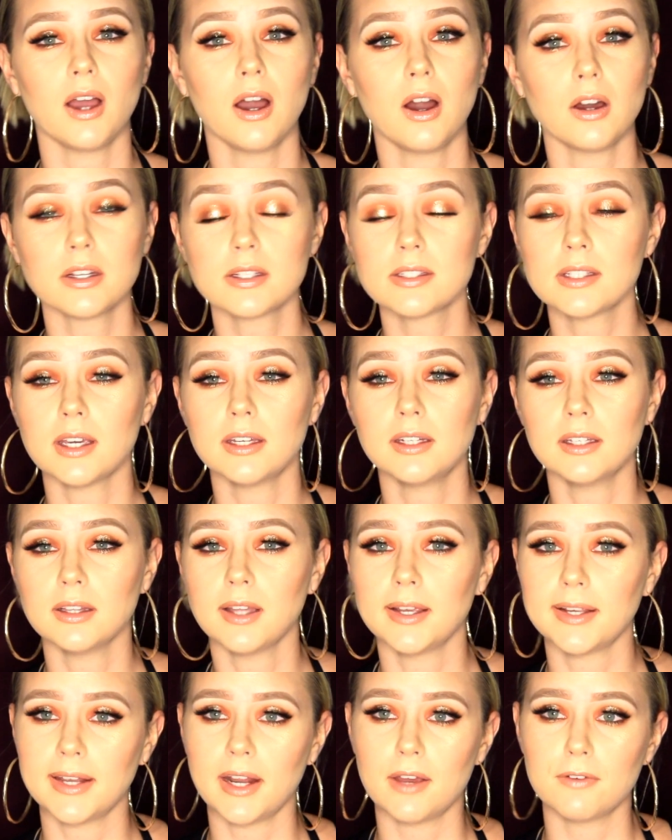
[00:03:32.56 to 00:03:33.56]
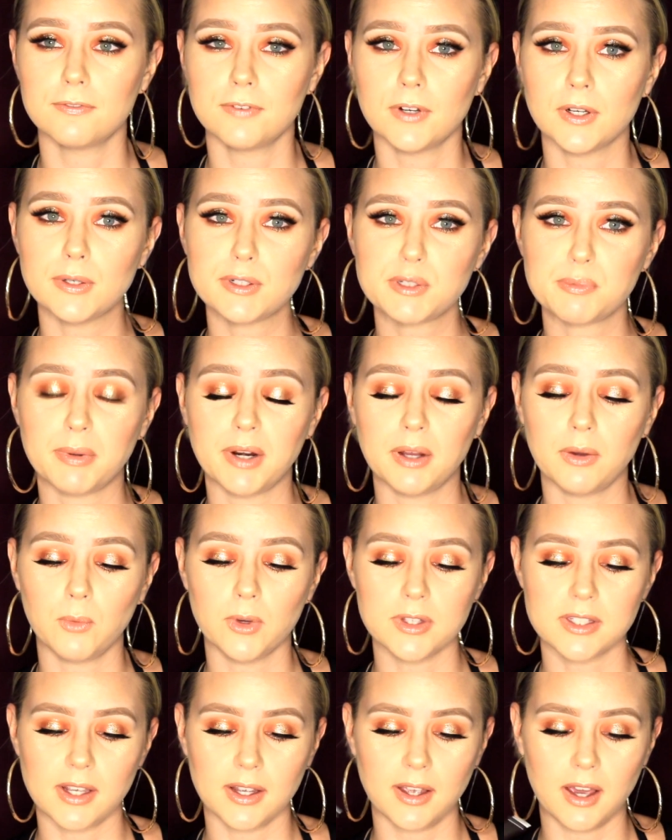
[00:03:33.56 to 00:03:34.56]
Honestly, I didn't like it at first, but
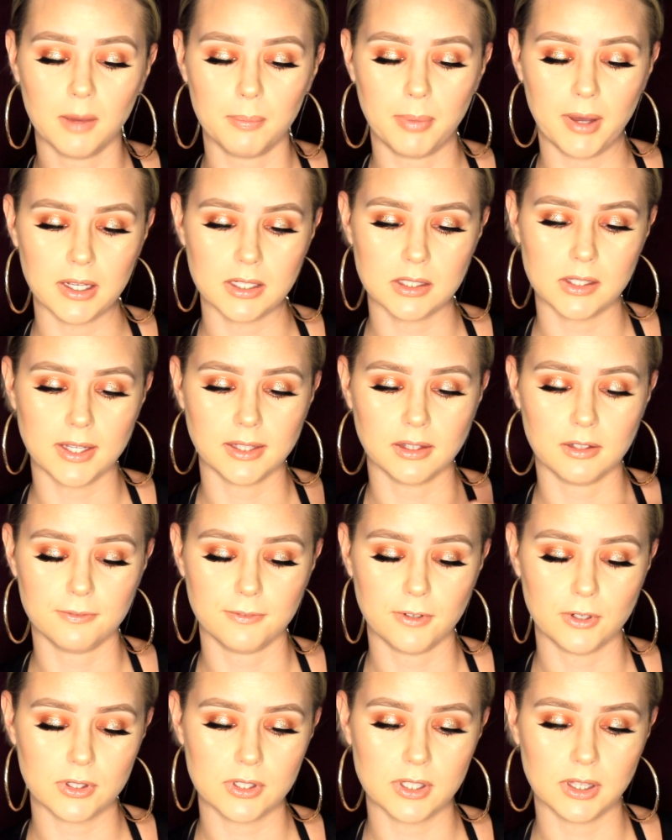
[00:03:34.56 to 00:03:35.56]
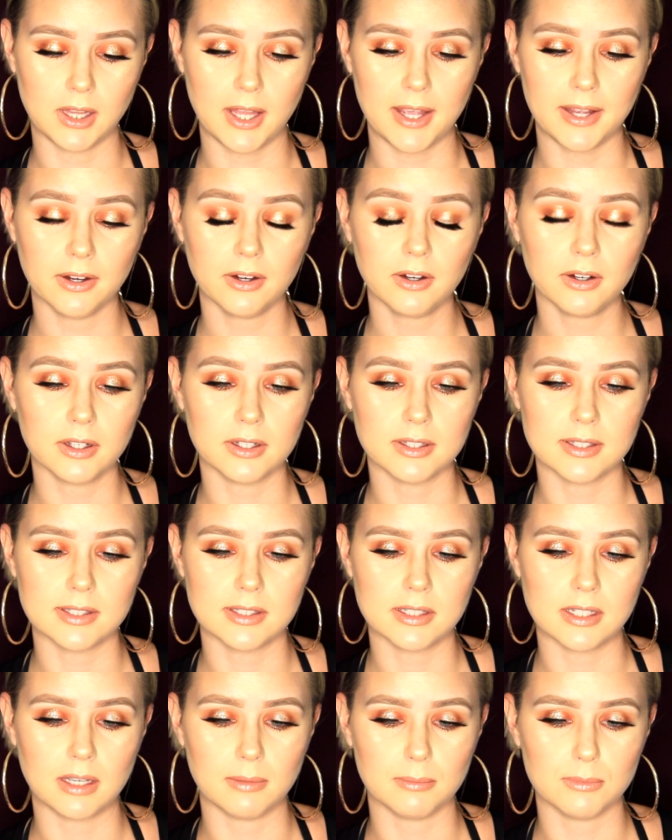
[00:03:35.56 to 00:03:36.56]
once I got past like the first layer, it
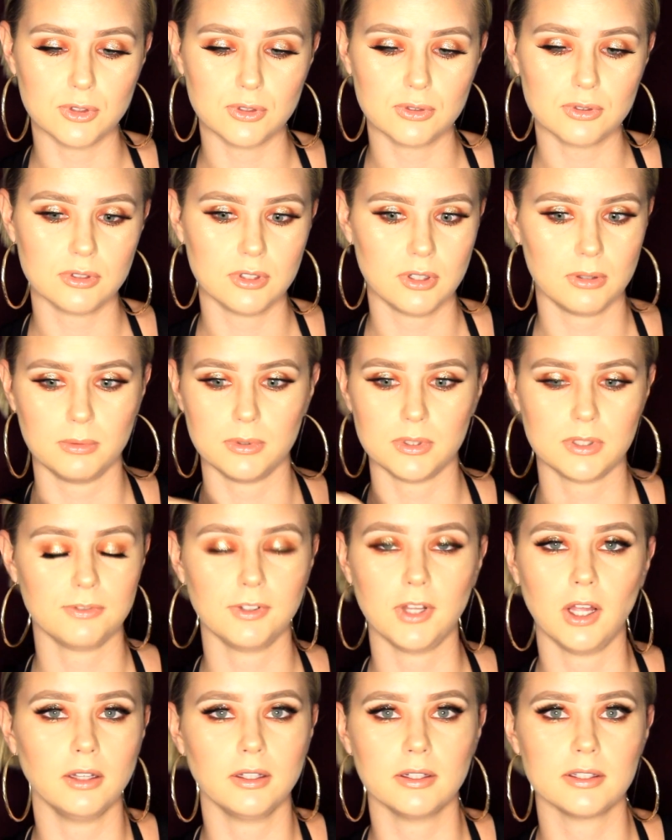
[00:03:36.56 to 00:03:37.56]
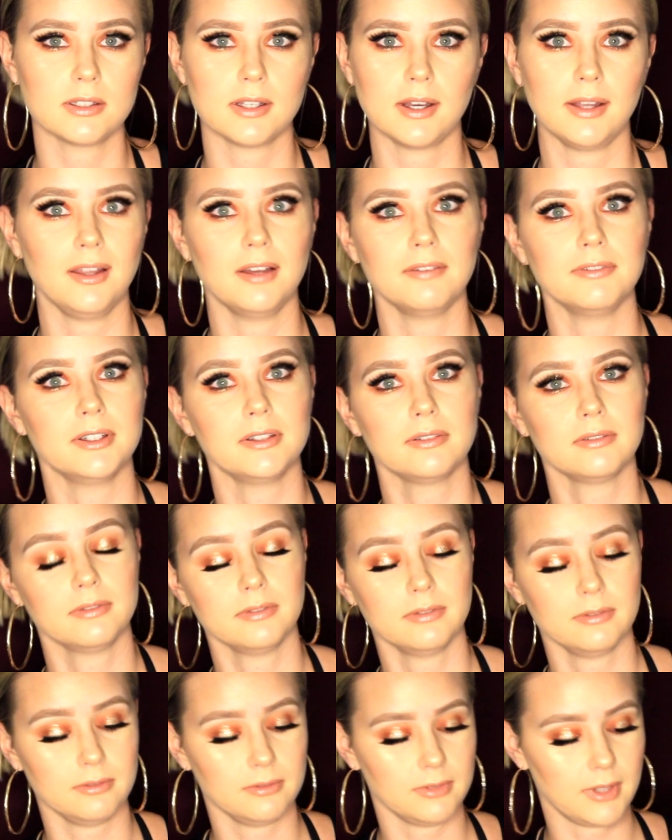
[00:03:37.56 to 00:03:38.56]
was flawless. I love it.
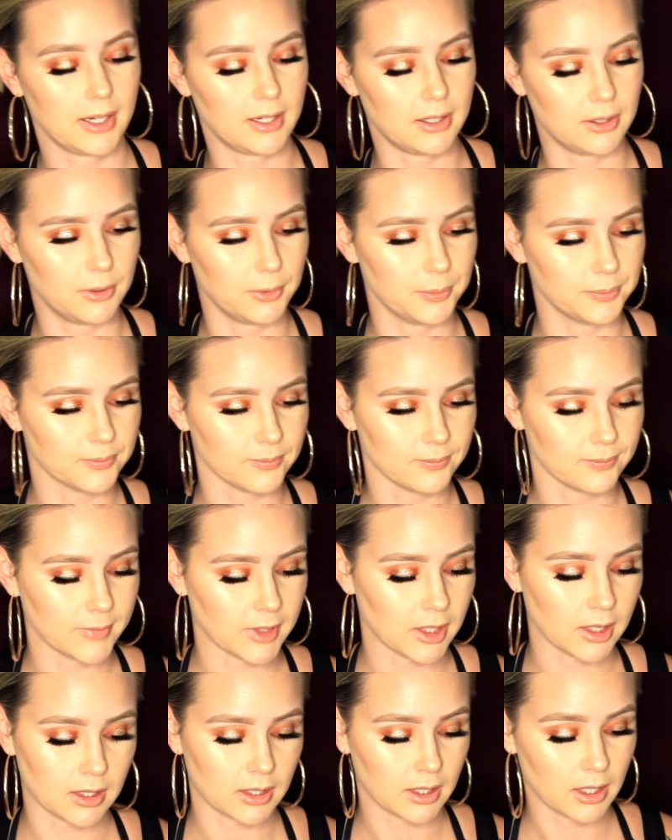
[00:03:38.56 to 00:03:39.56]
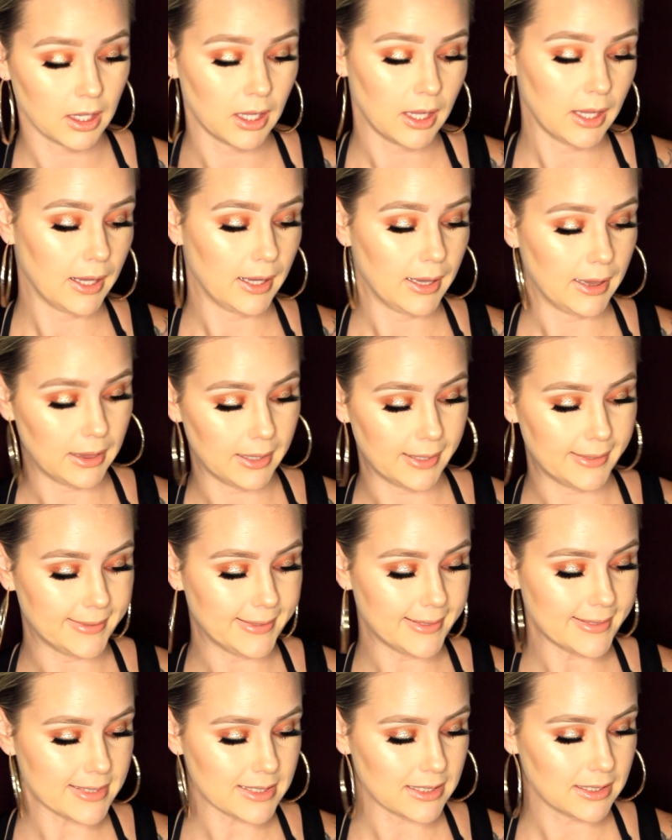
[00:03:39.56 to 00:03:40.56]
Anywho,
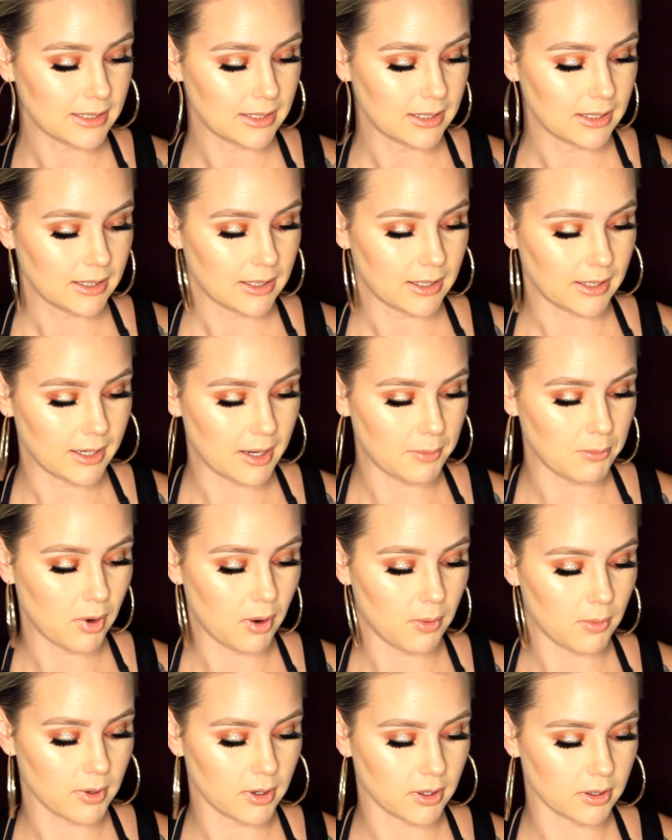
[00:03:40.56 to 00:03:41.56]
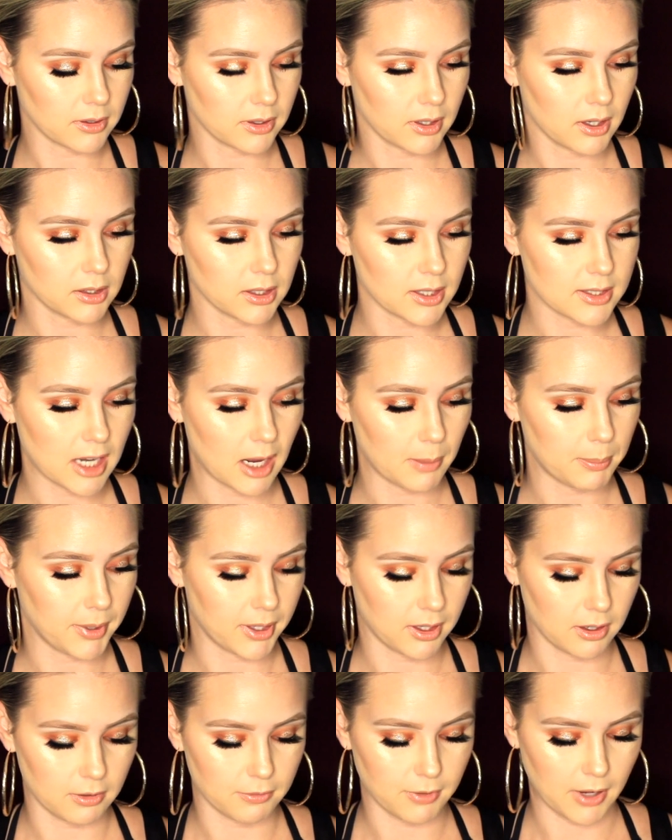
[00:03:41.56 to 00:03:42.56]
like it. While we're on the
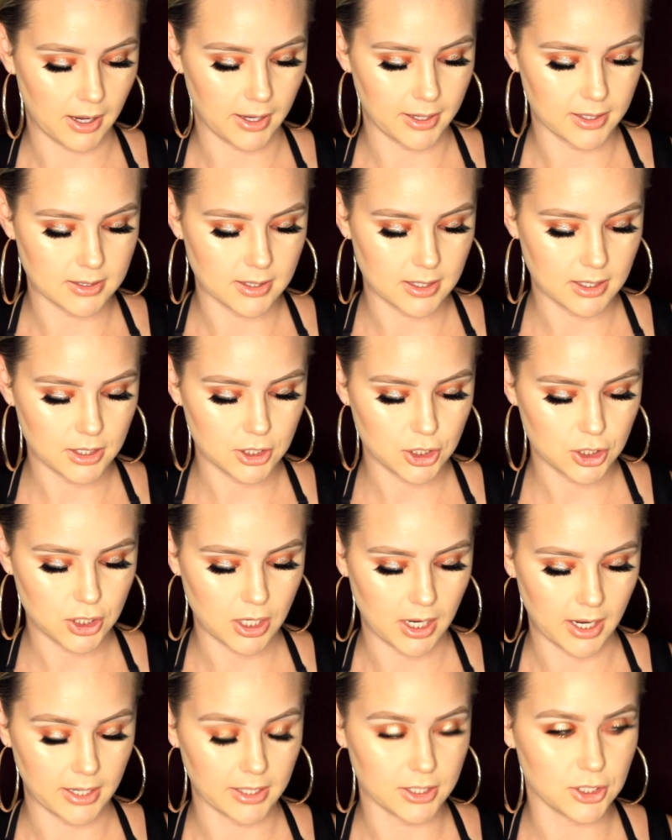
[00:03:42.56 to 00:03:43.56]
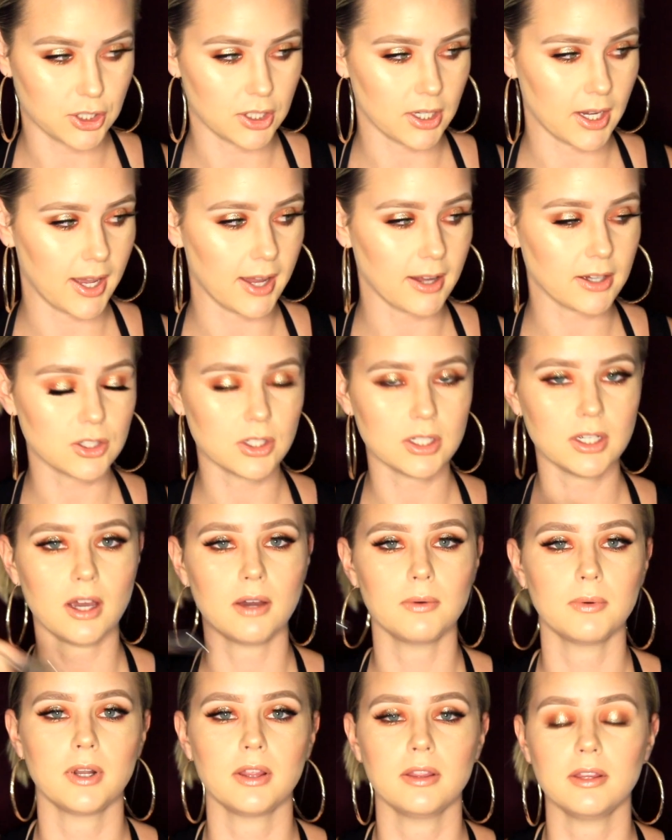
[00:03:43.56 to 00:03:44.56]
topic of eyes-ish, I actually
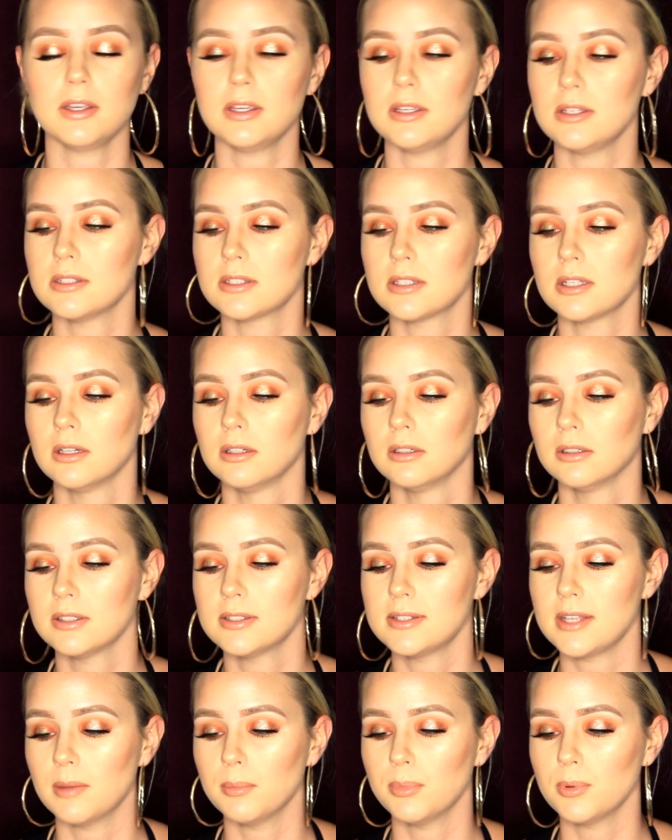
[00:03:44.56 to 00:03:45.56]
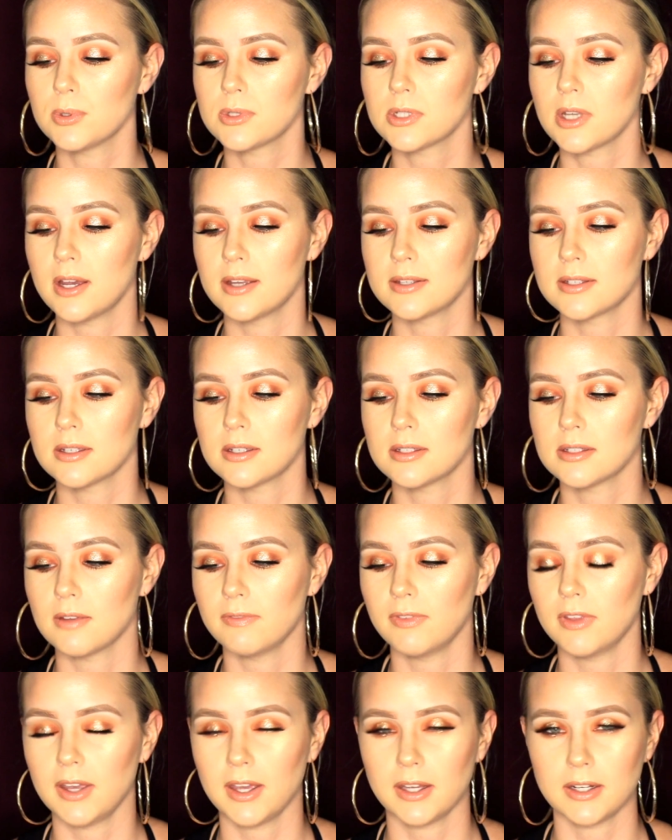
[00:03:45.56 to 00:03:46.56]
got one of these sample sizes
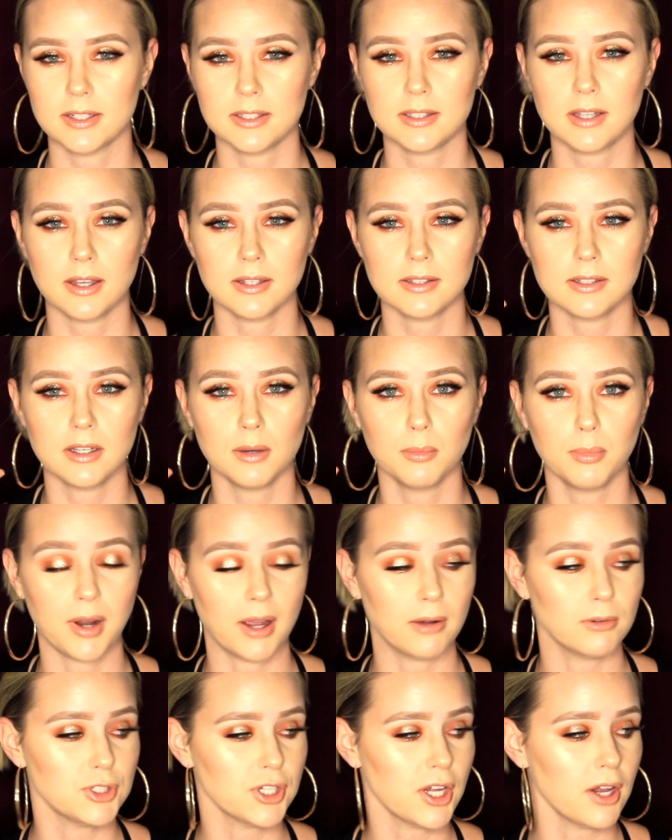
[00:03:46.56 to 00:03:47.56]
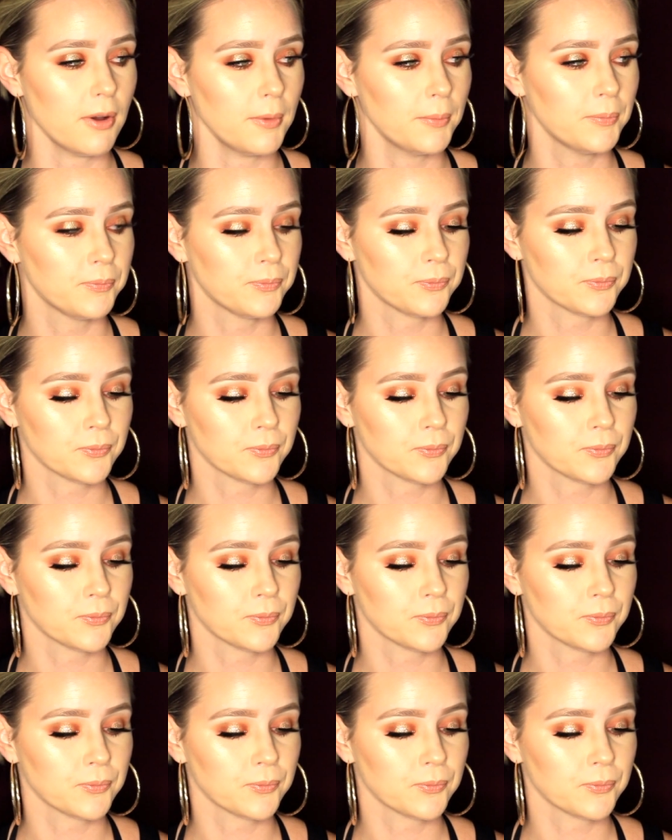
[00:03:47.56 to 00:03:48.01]
of the Anastasia Brow Gel,